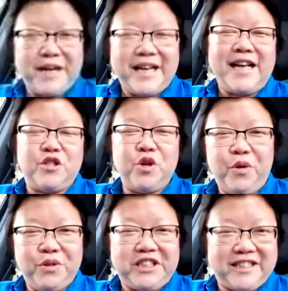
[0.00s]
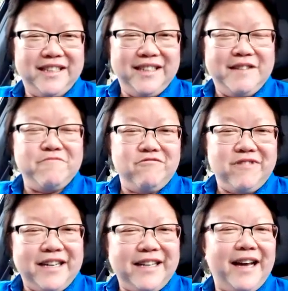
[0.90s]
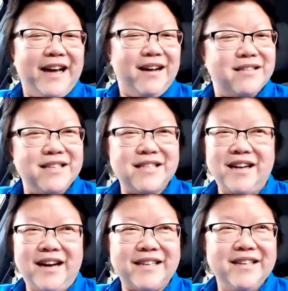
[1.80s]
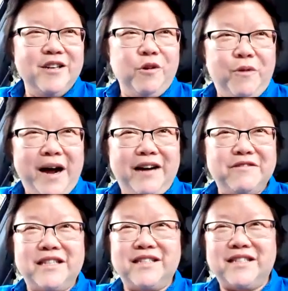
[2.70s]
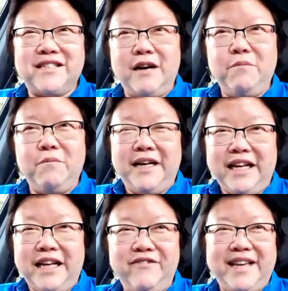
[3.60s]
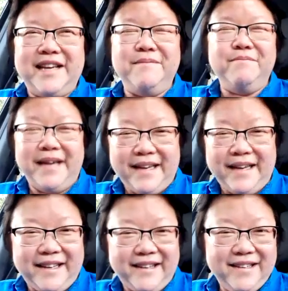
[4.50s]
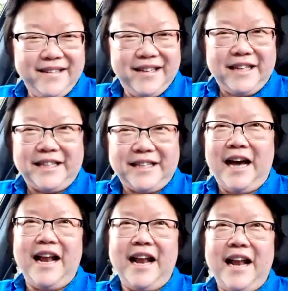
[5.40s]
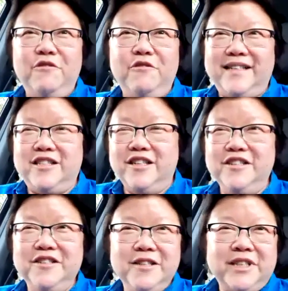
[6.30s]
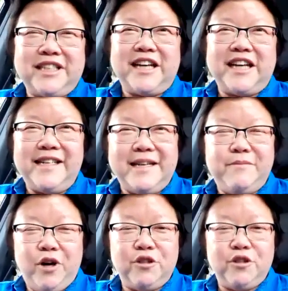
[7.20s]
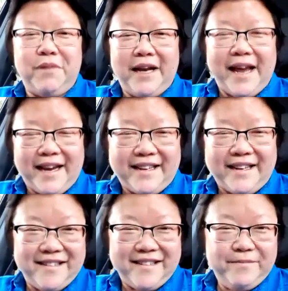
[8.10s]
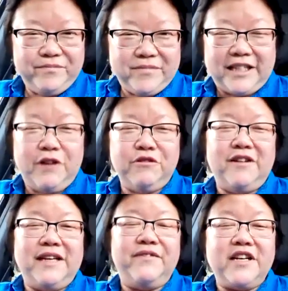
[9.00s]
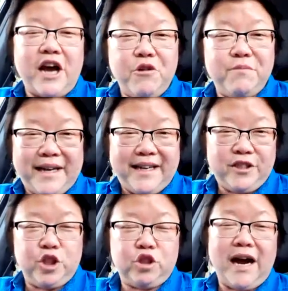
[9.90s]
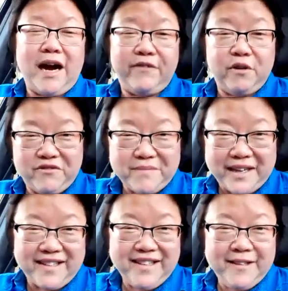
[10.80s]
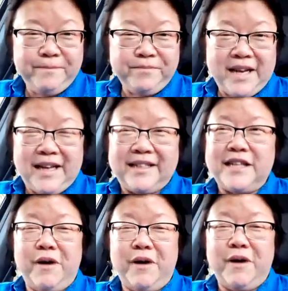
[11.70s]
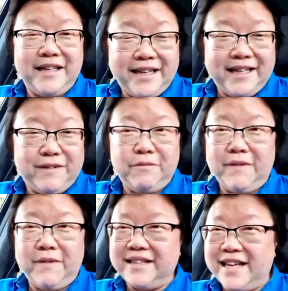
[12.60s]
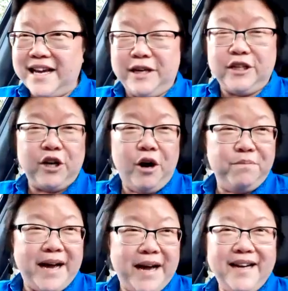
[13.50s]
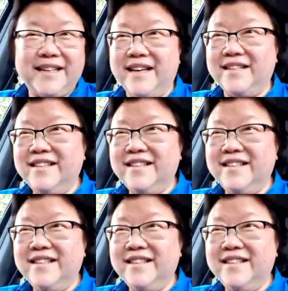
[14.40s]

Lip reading: launched. It really has. It's like wow, someone believed in me that allow me to guide him onto a plane that don't even know me to travel with me, and that's what I did. We went there, we got back, and